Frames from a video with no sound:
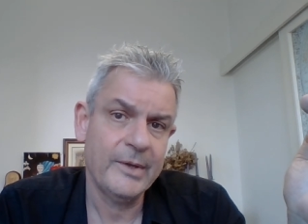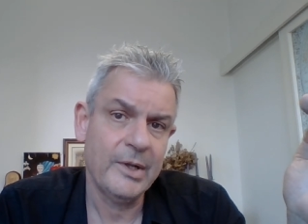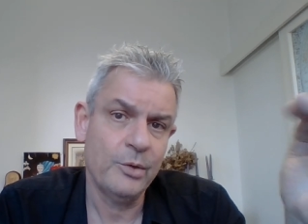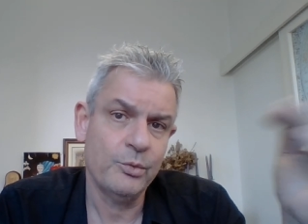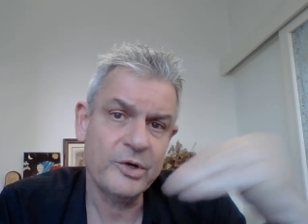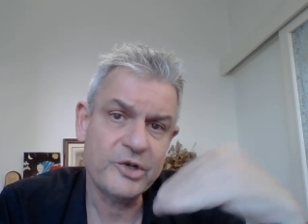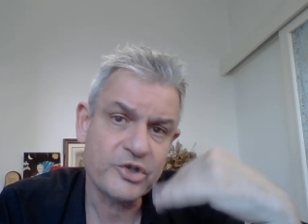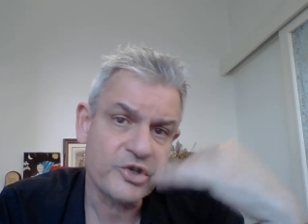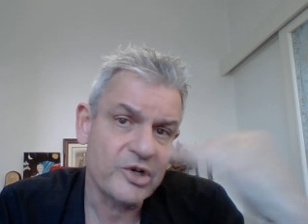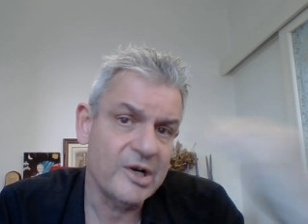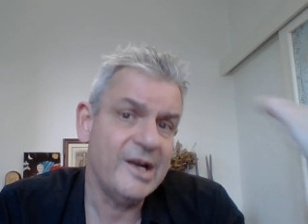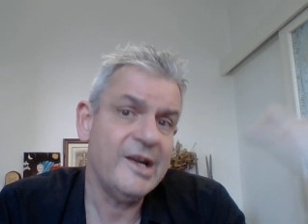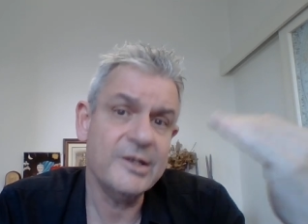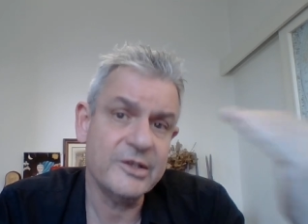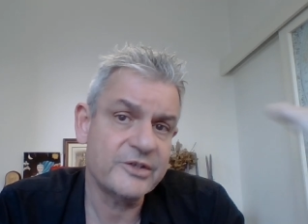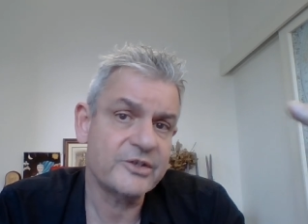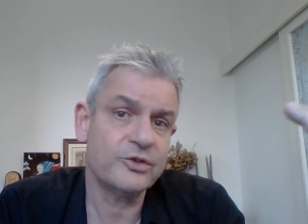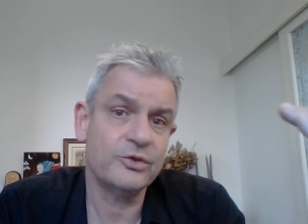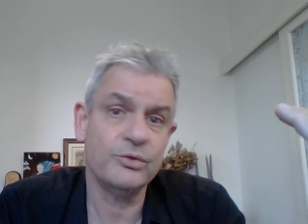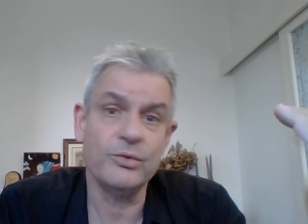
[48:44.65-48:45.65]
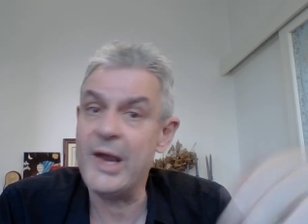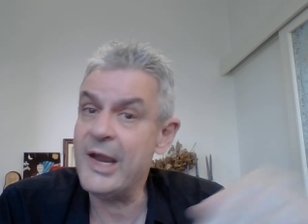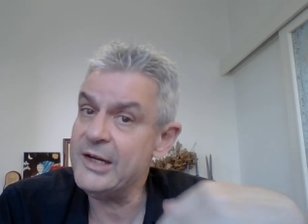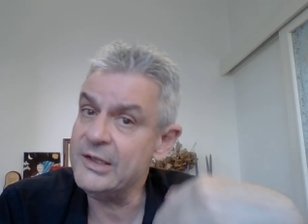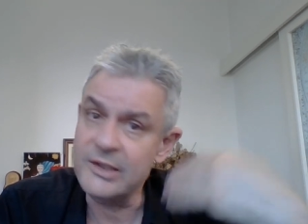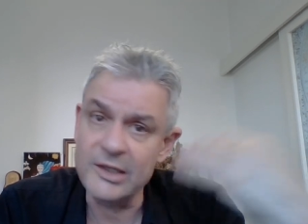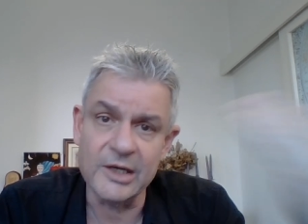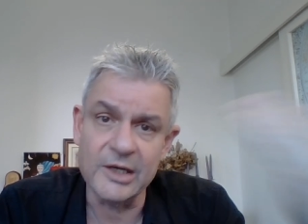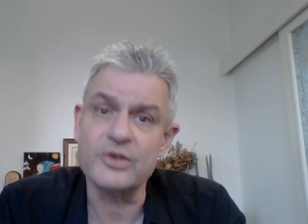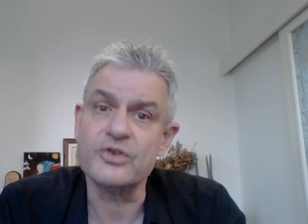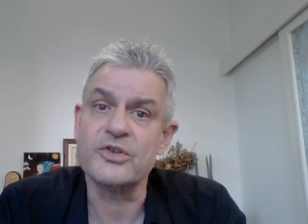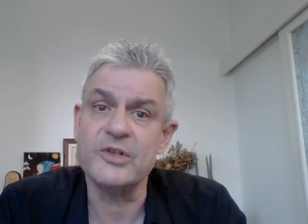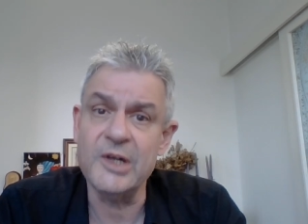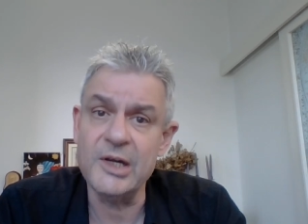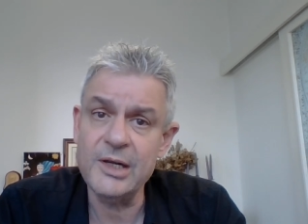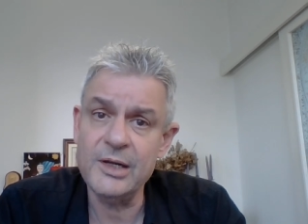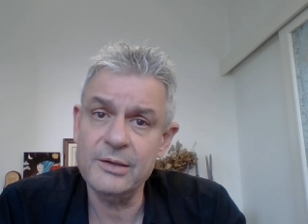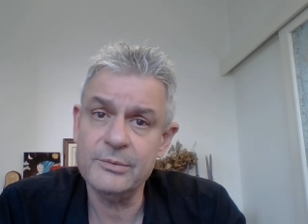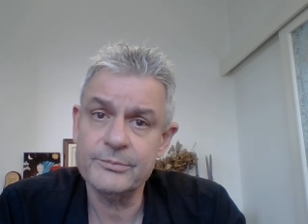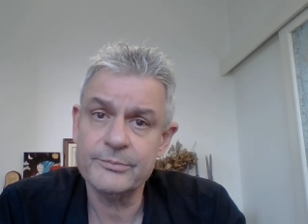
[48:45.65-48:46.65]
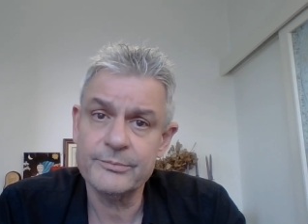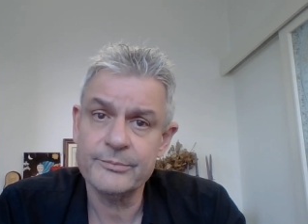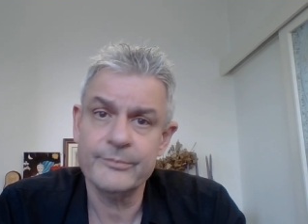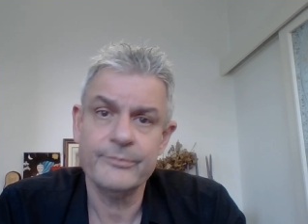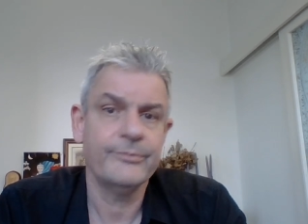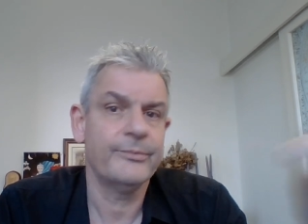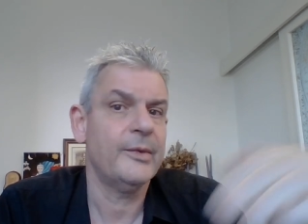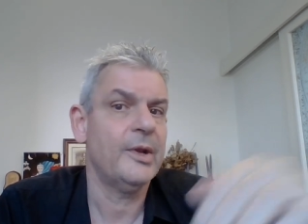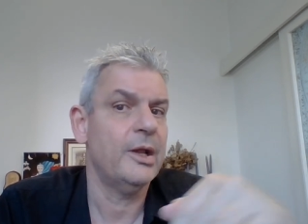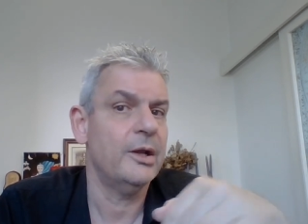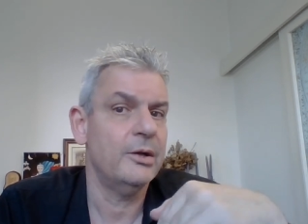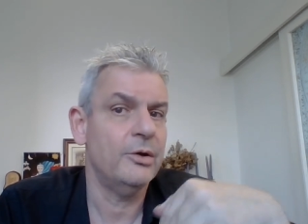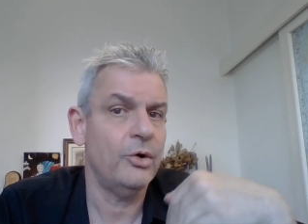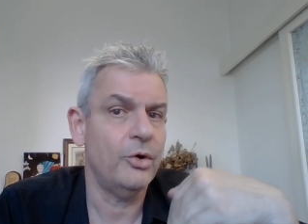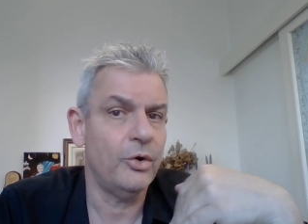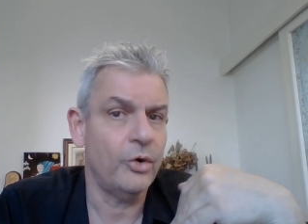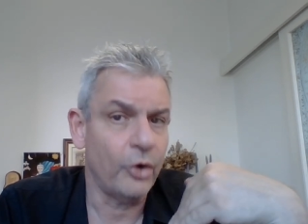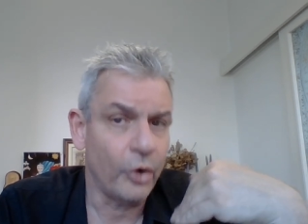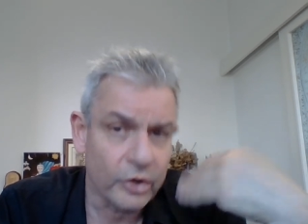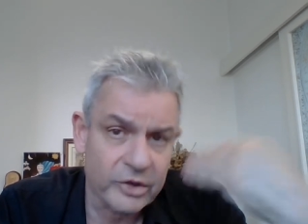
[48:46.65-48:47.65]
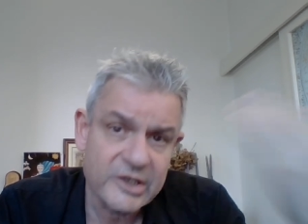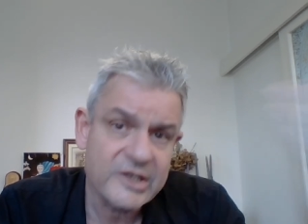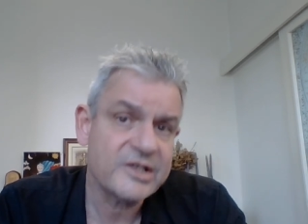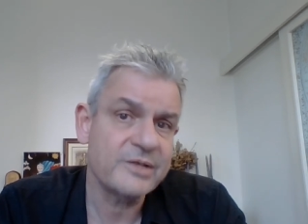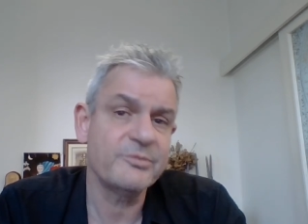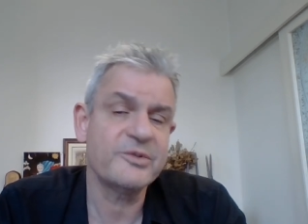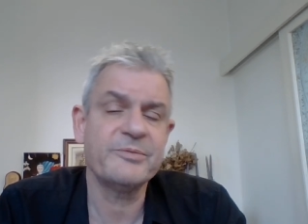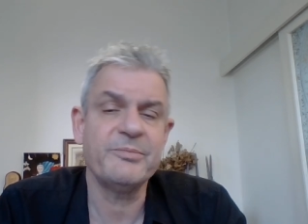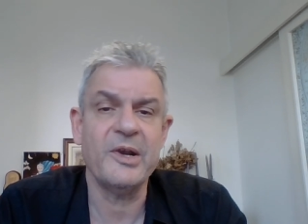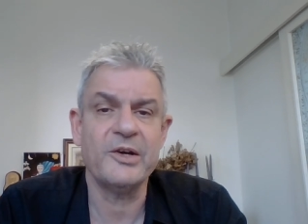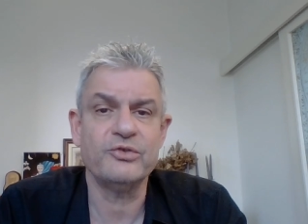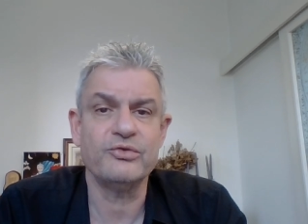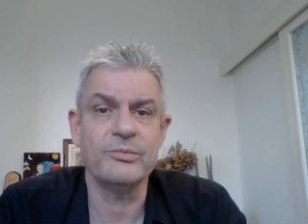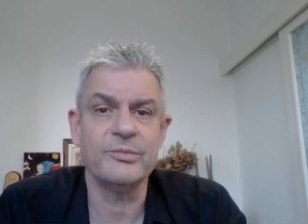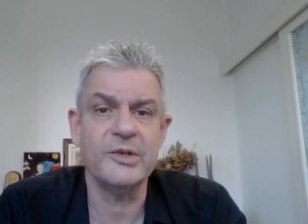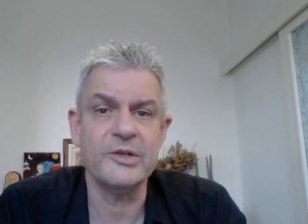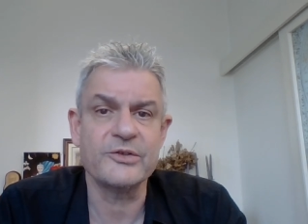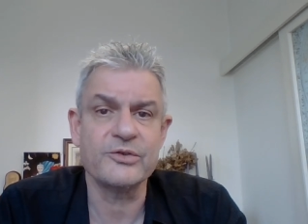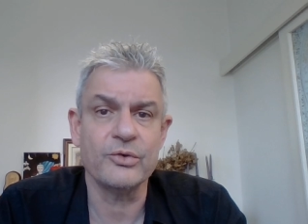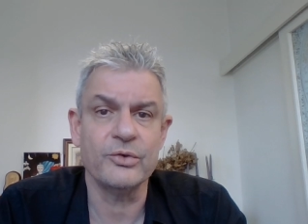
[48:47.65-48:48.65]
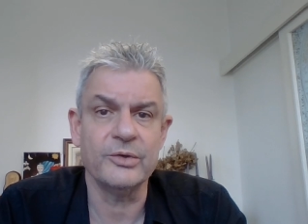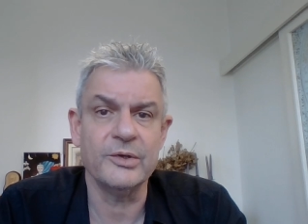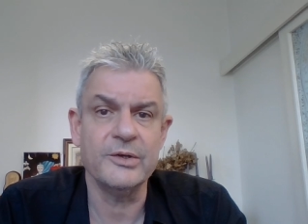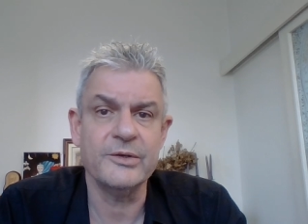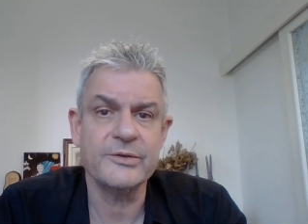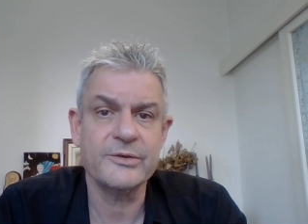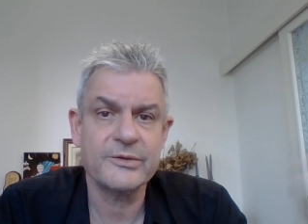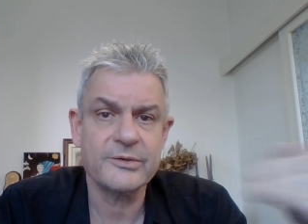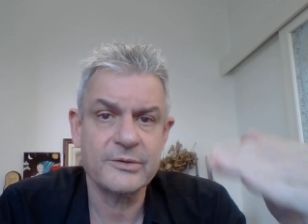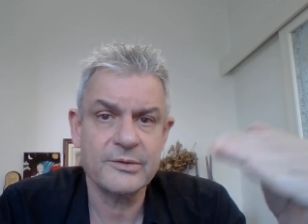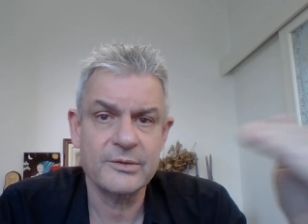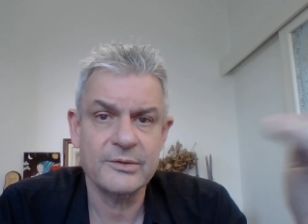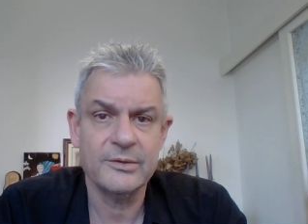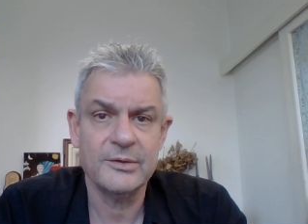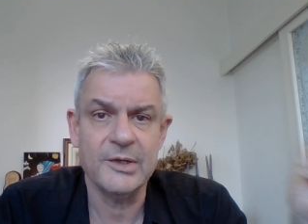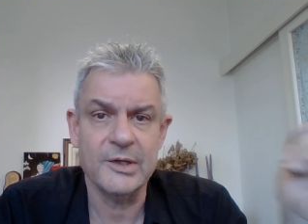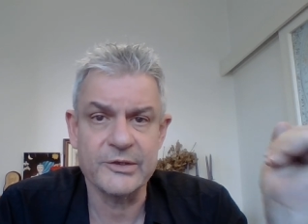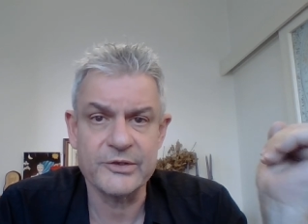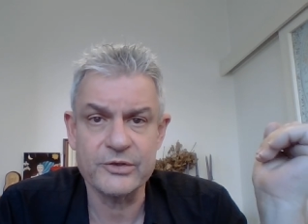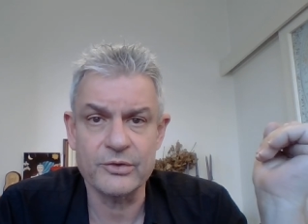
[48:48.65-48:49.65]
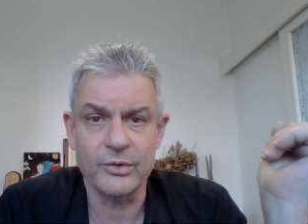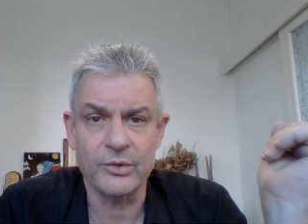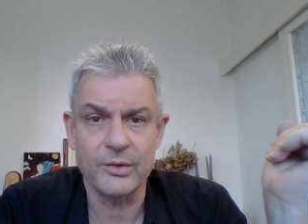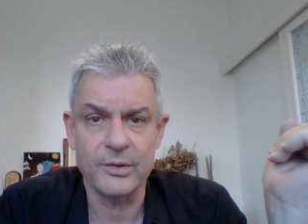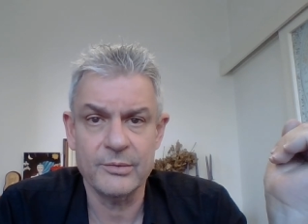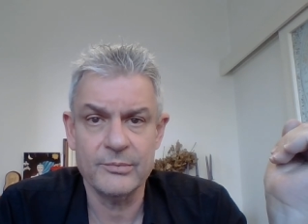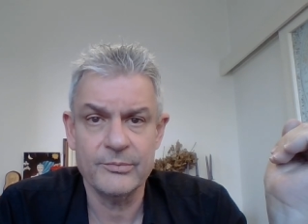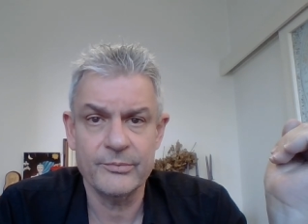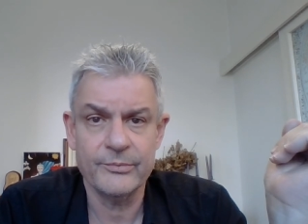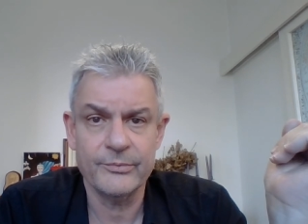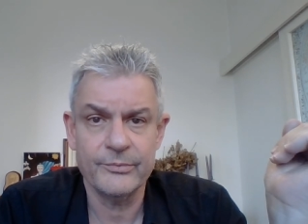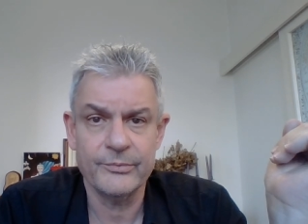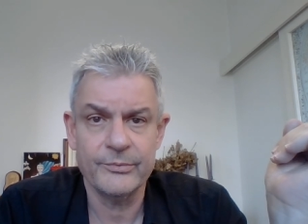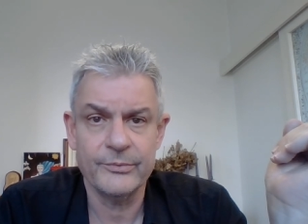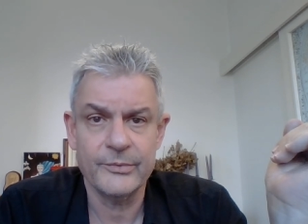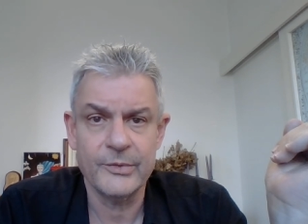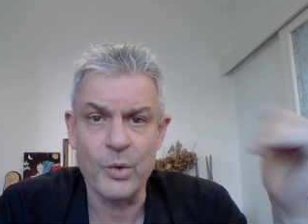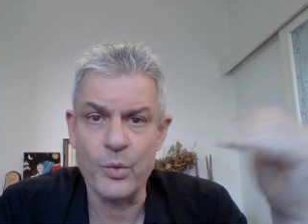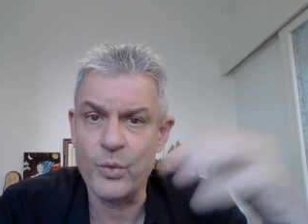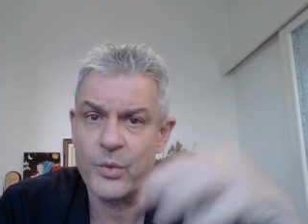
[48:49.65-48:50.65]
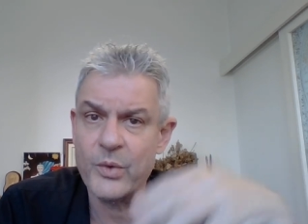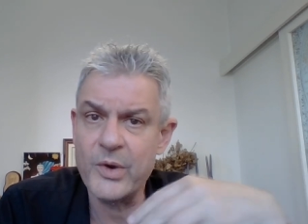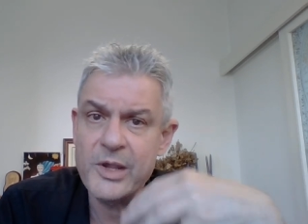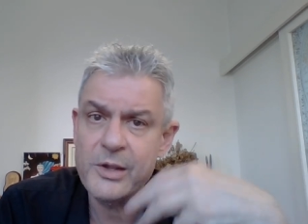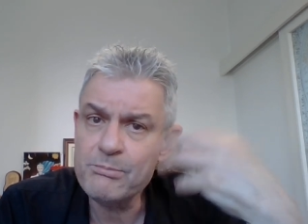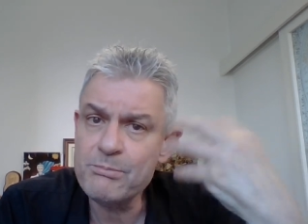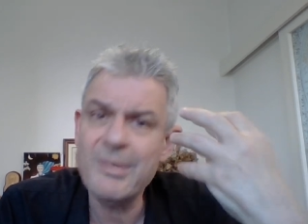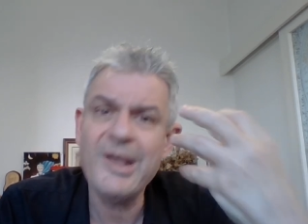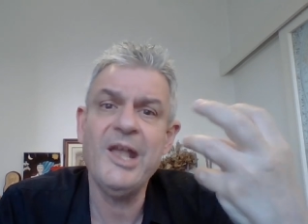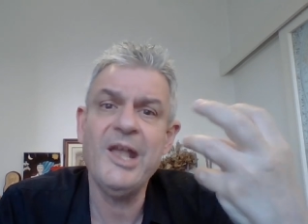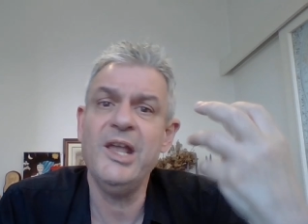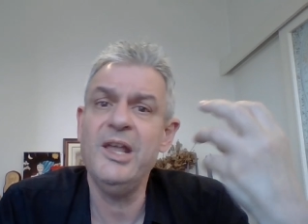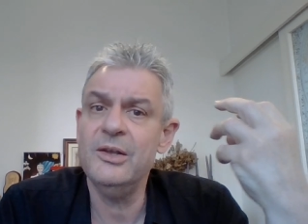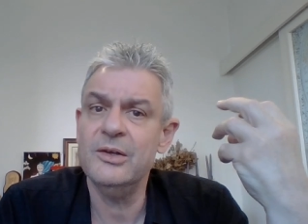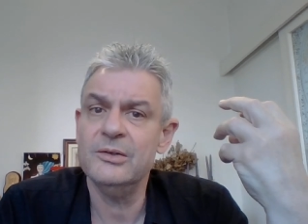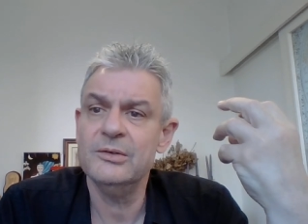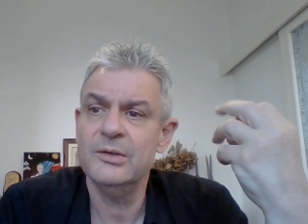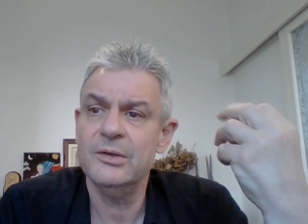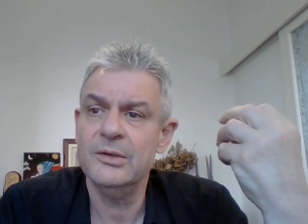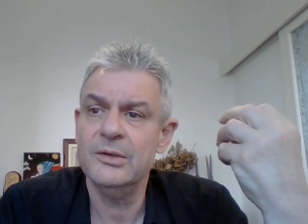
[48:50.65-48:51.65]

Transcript: which leads to ADHD, autism spectrum disorders, and so on. We may